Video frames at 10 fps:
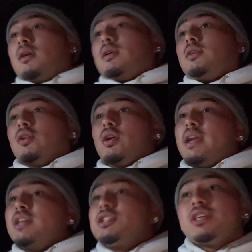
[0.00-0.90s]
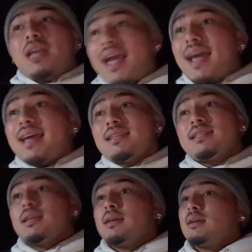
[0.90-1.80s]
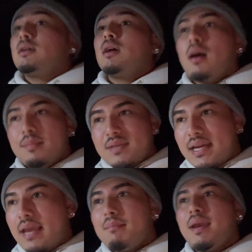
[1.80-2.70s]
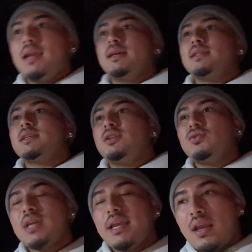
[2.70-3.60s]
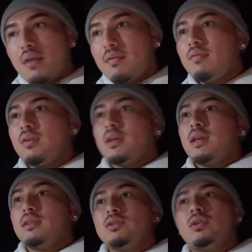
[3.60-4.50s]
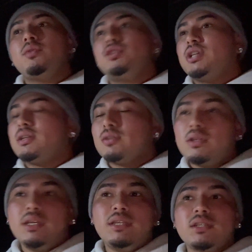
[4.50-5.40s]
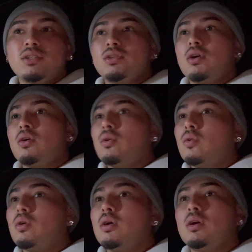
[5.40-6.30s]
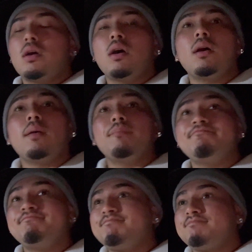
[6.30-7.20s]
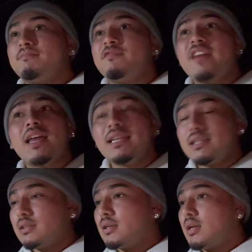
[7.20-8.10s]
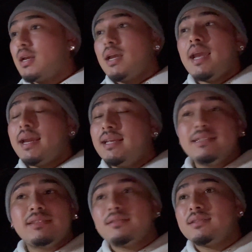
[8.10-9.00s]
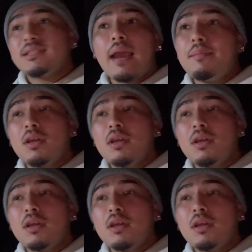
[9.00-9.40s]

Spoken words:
your engine has up-to-date maintenance and you take care of everything, there's no injector leaks, there's no failing any timing